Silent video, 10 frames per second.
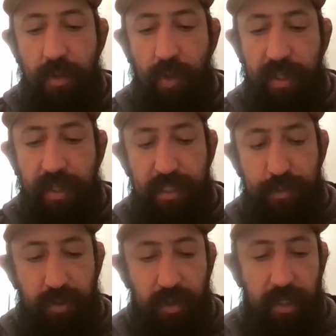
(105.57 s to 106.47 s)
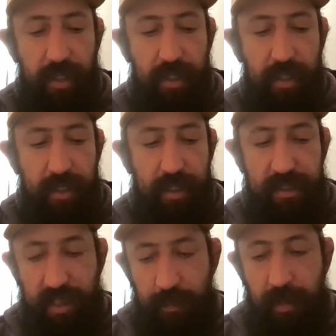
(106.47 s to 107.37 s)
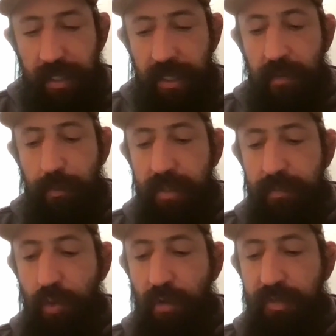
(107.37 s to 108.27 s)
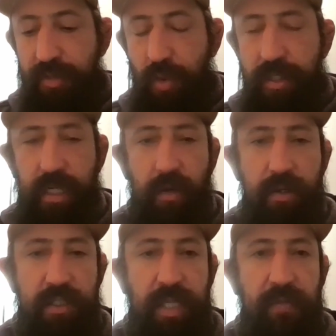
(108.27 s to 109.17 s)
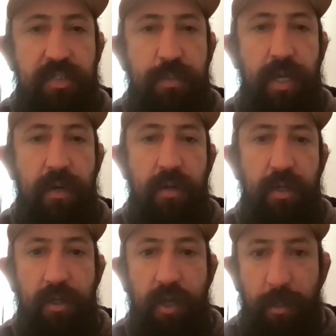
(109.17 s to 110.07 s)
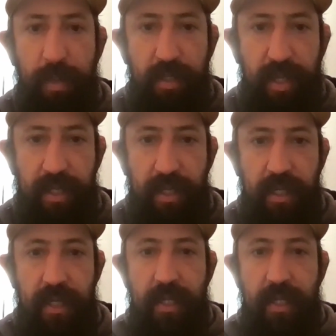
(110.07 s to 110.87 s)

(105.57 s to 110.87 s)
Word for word: who I think is brilliant is a comedian, but more of a storyteller is Dave Chappelle. You know what I mean? Yeah. Like